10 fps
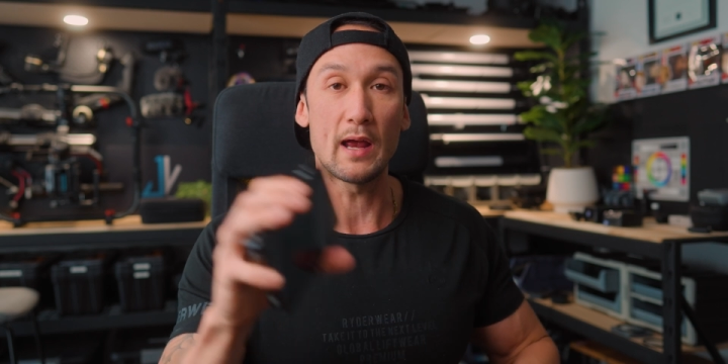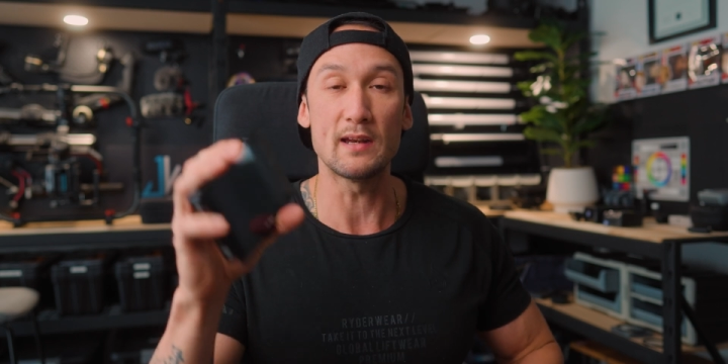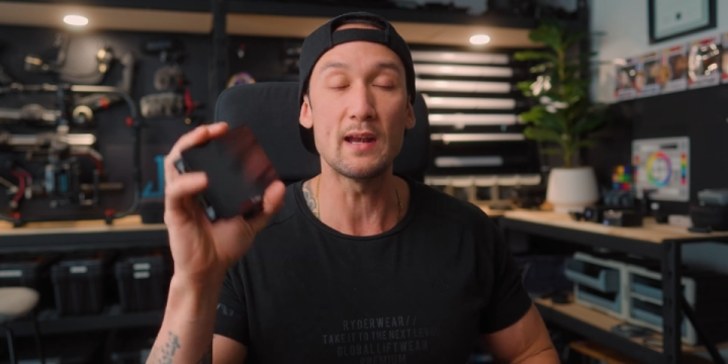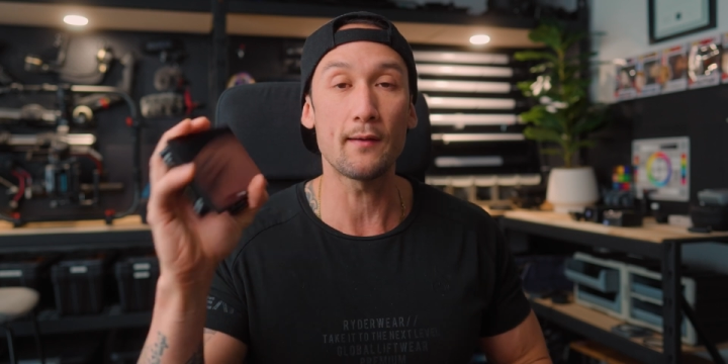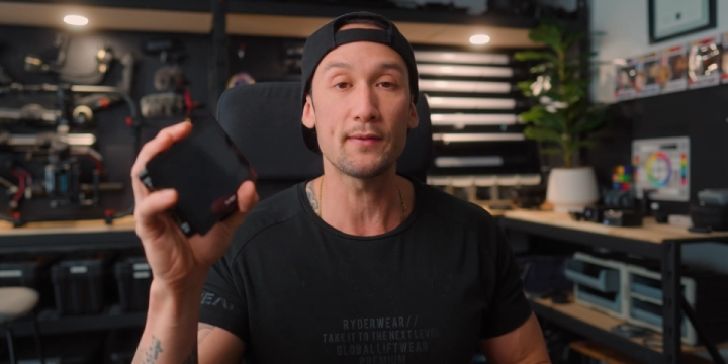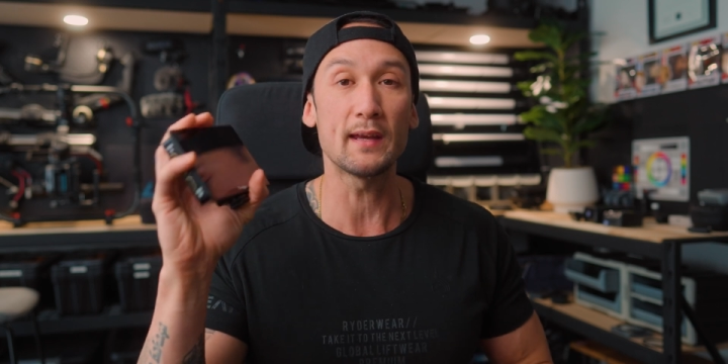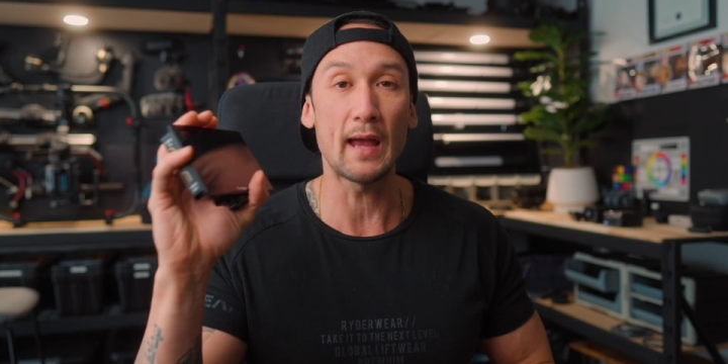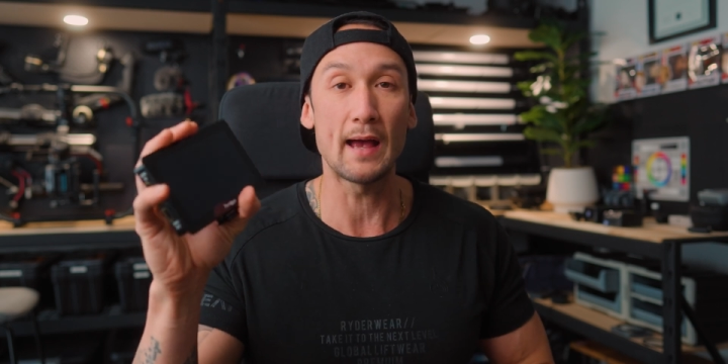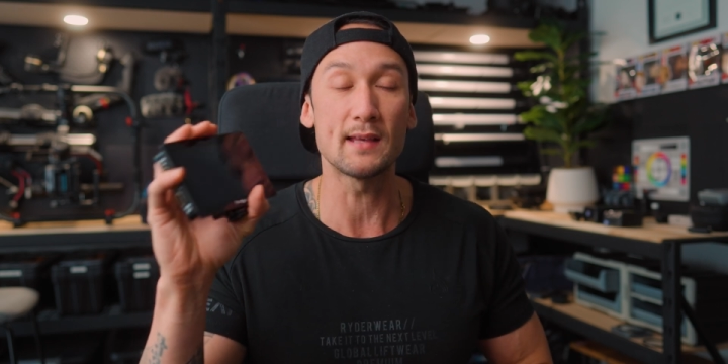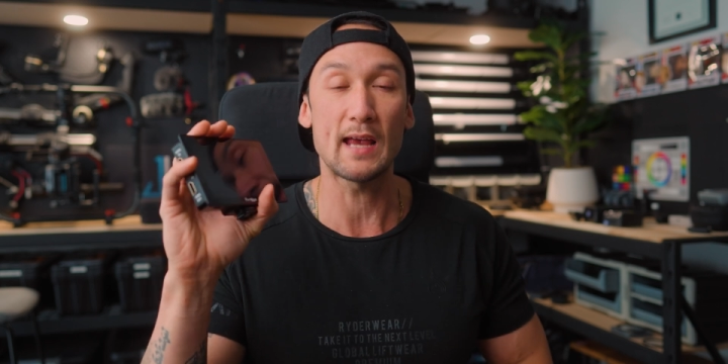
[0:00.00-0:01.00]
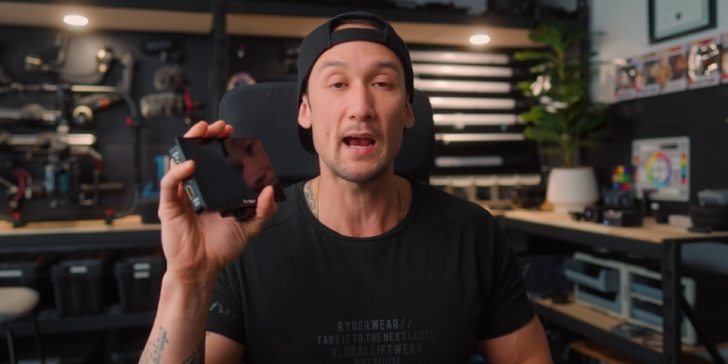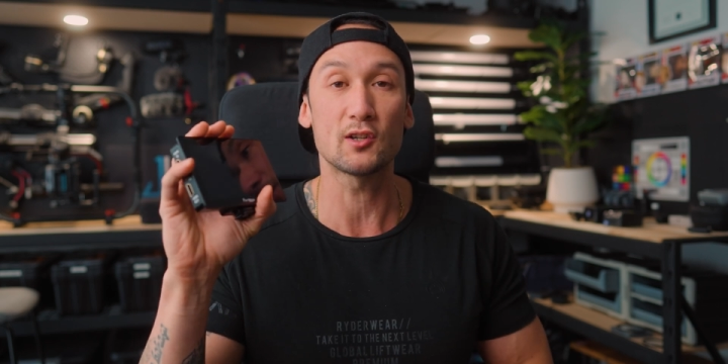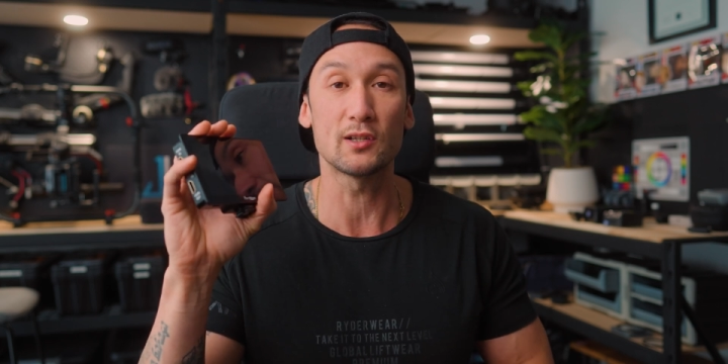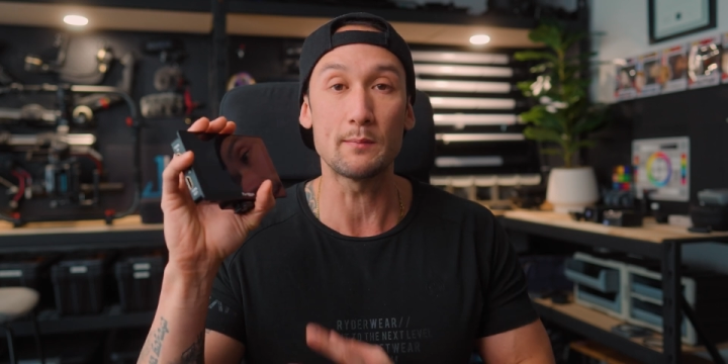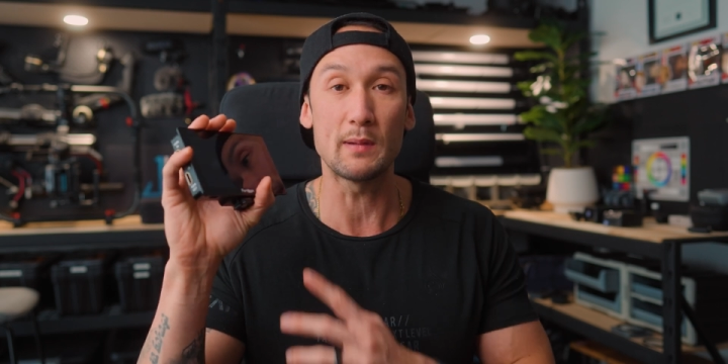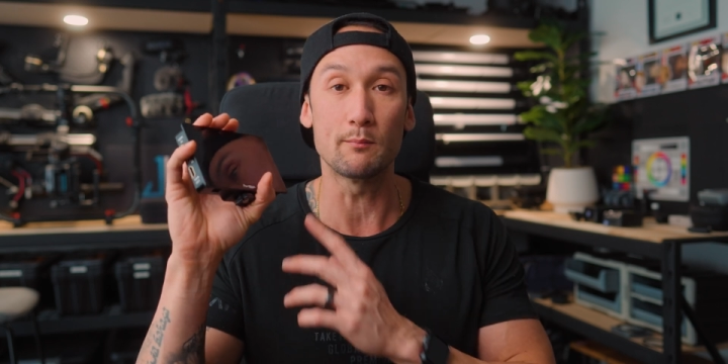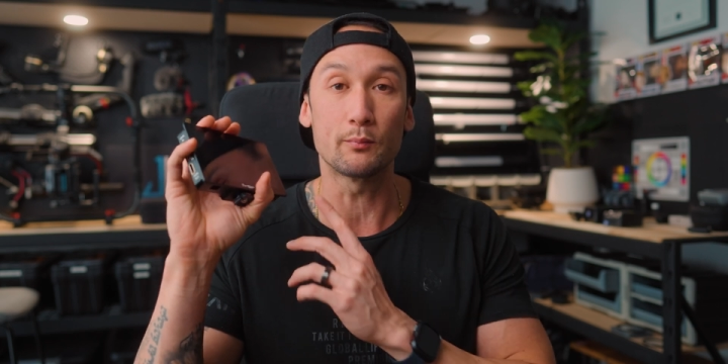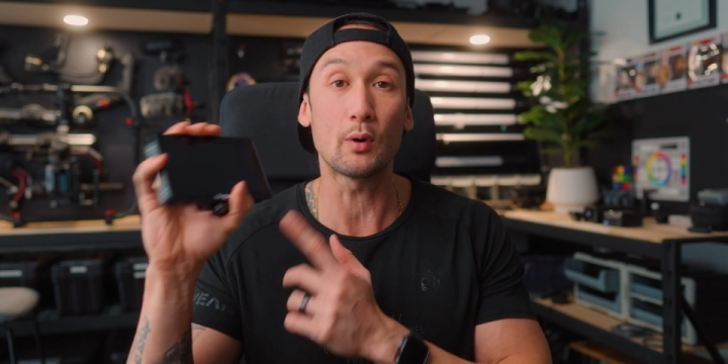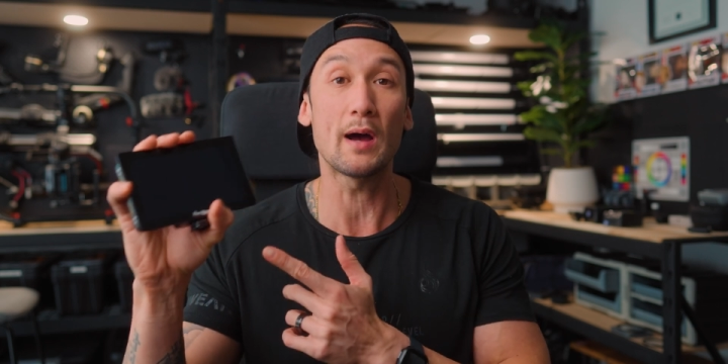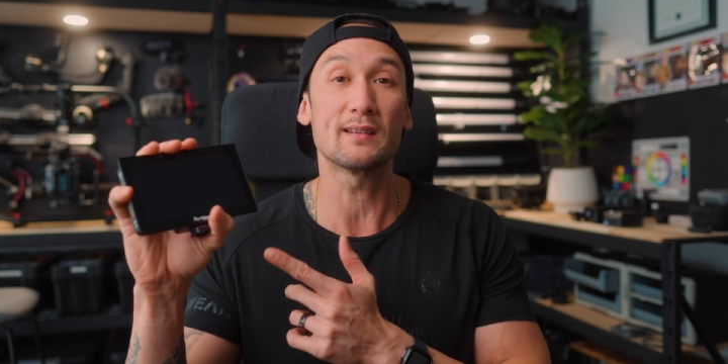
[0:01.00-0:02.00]
and nothing has actually been
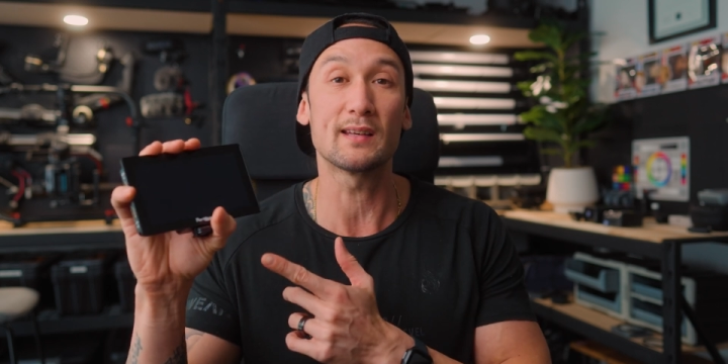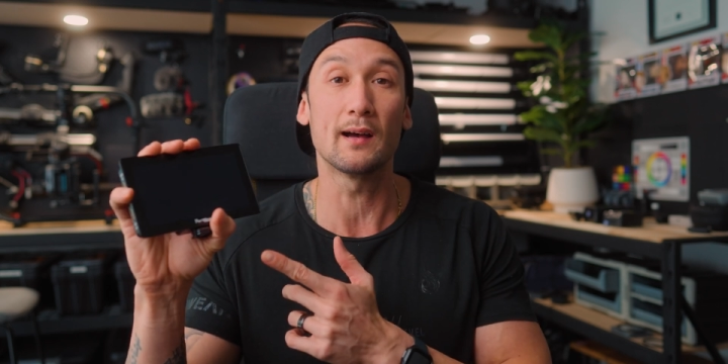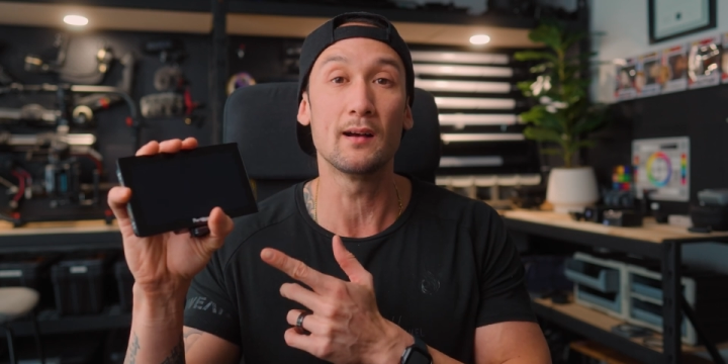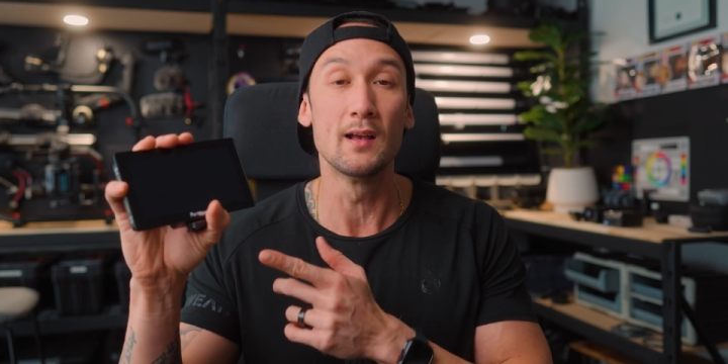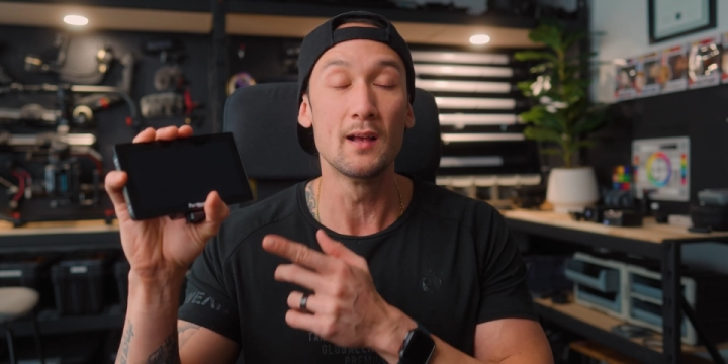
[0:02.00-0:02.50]
brighter